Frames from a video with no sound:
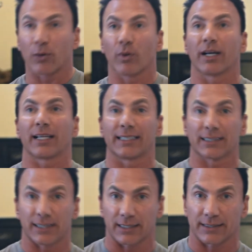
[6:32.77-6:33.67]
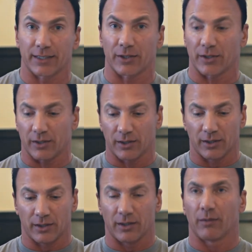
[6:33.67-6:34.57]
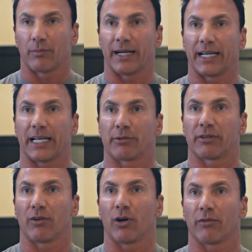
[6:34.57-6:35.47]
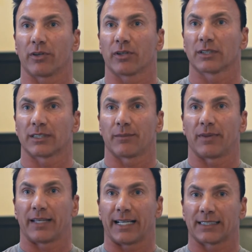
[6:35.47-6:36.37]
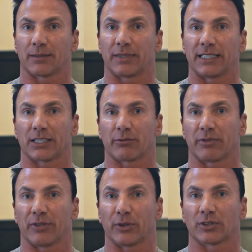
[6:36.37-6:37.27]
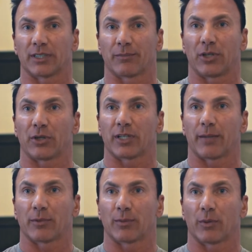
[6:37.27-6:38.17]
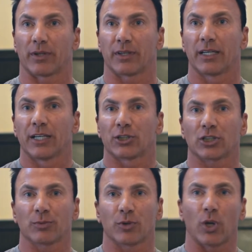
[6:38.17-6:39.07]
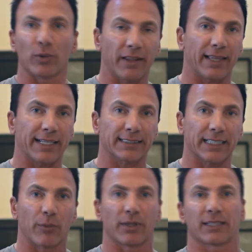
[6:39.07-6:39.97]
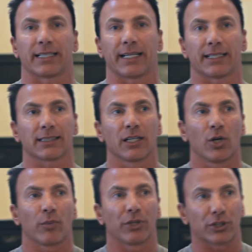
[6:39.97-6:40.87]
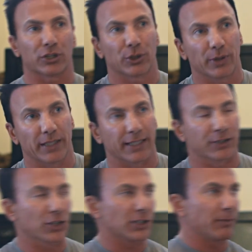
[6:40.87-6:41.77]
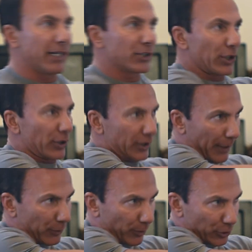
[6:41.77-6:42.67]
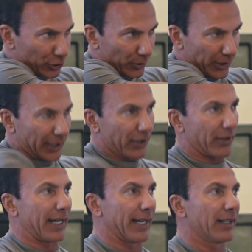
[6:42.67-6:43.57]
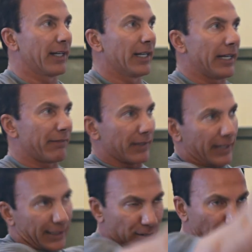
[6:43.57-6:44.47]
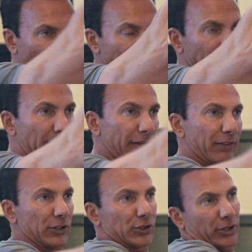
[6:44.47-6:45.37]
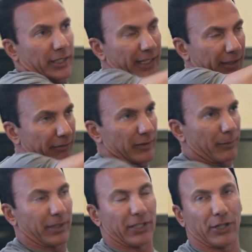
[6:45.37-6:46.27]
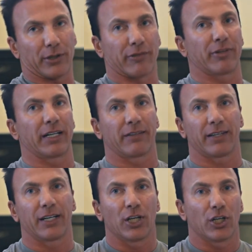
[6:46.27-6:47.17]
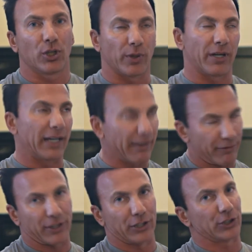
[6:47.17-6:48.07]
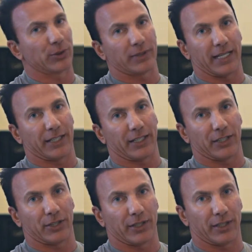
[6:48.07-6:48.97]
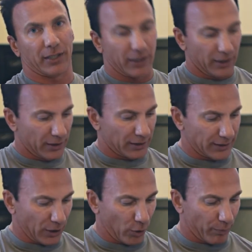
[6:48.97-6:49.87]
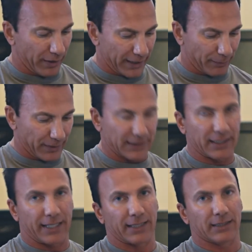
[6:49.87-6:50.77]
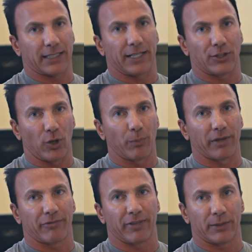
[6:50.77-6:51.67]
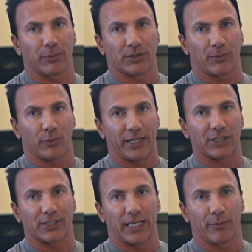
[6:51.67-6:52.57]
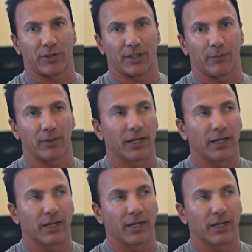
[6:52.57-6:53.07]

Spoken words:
want to at least consider buying a revolver, something that has some decent reviews, something you're comfortable with. Just the only last thing I want to say is when you're shooting it, just make sure you're comfortable shooting it in your hand. If the gun's going off and jerking and flipping and you're afraid of it, you are never going to shoot that gun good. So pick up these guns and don't be afraid to put some range time with them.